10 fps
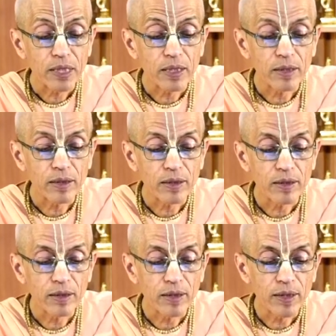a, uh,
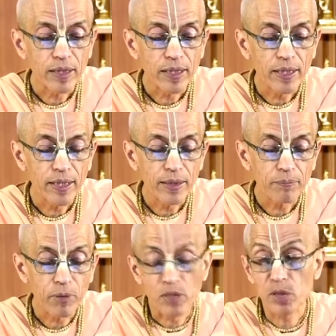a
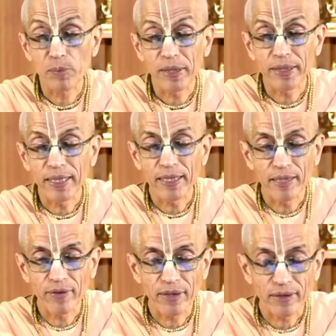possibility,
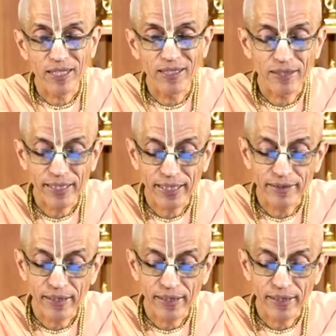never a correct